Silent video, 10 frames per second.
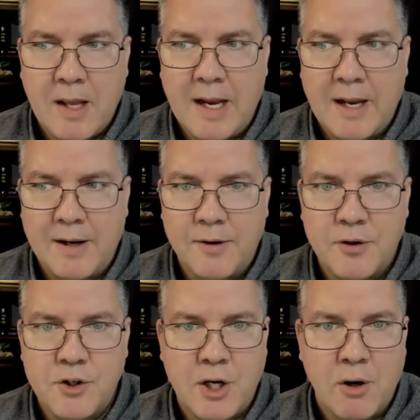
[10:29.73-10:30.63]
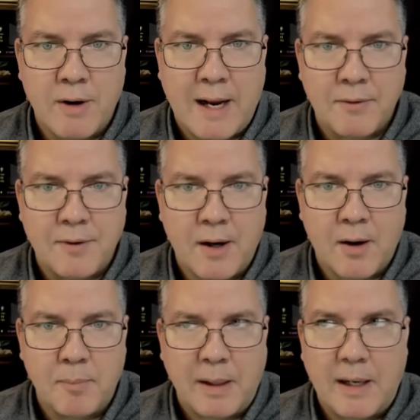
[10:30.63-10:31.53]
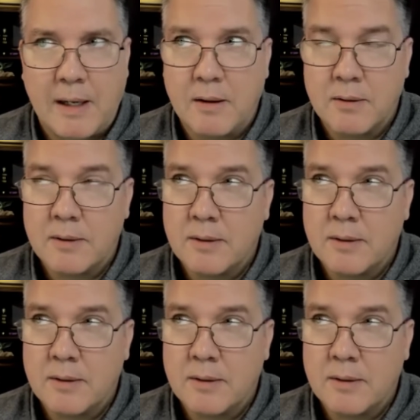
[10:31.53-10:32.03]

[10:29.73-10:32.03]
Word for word: and share it out there. Be